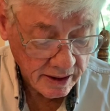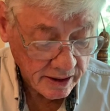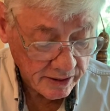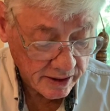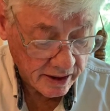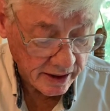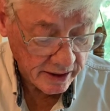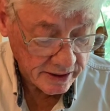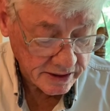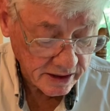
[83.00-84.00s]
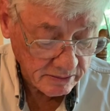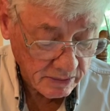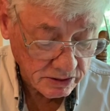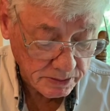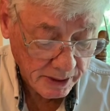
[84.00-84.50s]
The clearest and
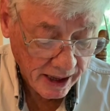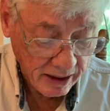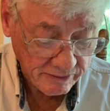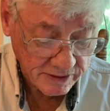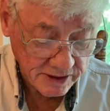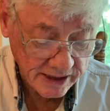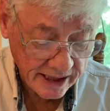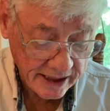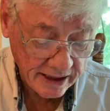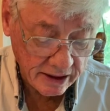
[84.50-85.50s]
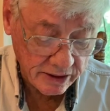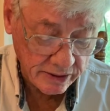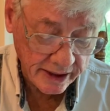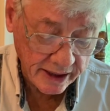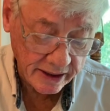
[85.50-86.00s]
most powerful sign our
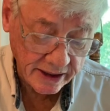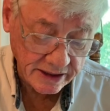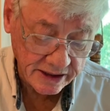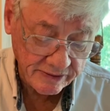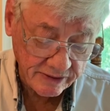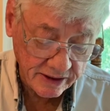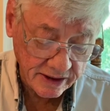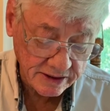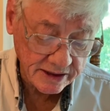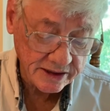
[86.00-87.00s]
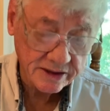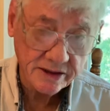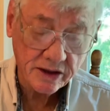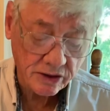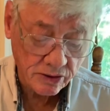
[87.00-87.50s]
Creator has given us is
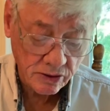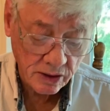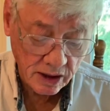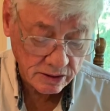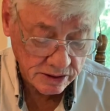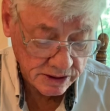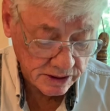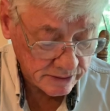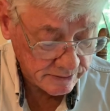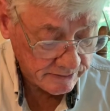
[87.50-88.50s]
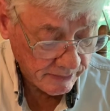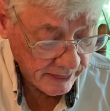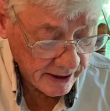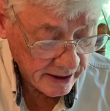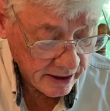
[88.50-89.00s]
the cross,
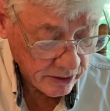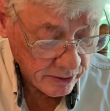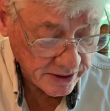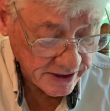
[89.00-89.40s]
which